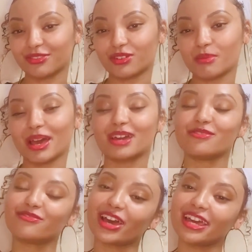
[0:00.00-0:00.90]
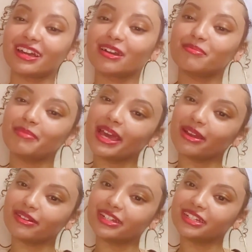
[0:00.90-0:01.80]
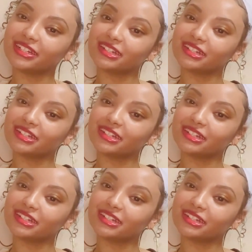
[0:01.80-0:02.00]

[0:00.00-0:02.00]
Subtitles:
from a fake marriage.